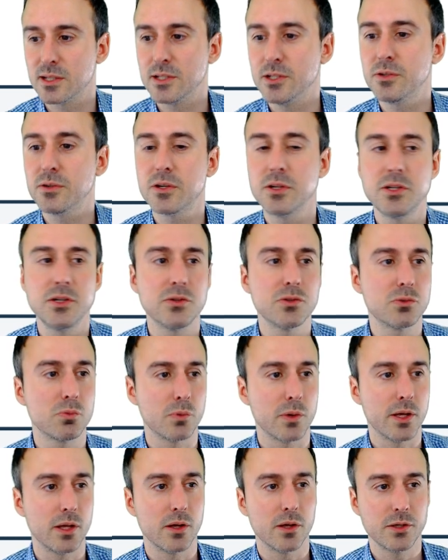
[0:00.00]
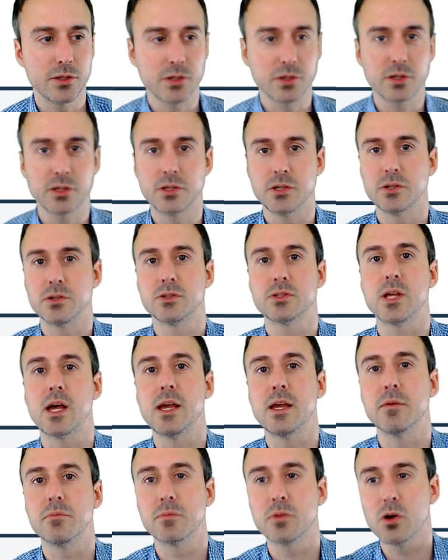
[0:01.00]
You can use will. You can use I
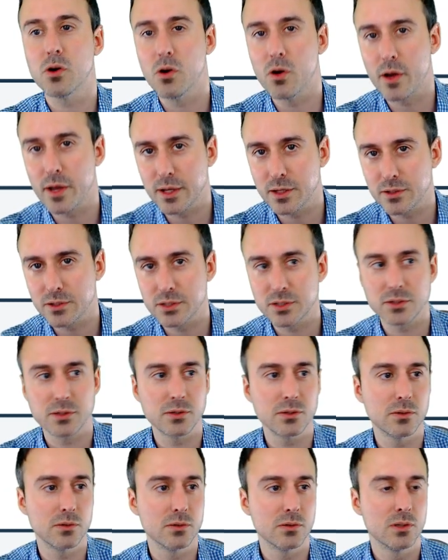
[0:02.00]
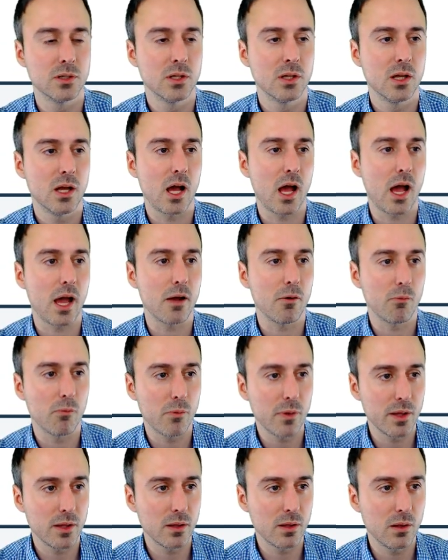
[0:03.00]
am going to. I
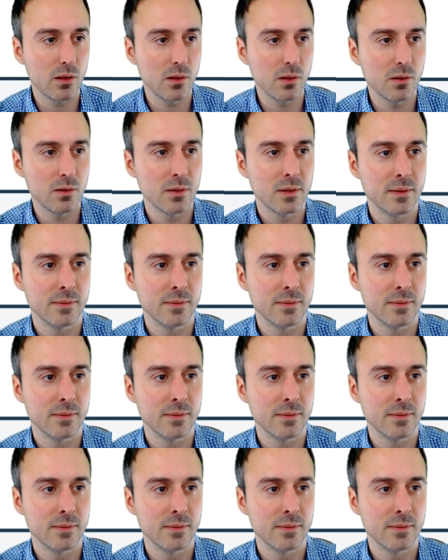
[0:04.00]
will.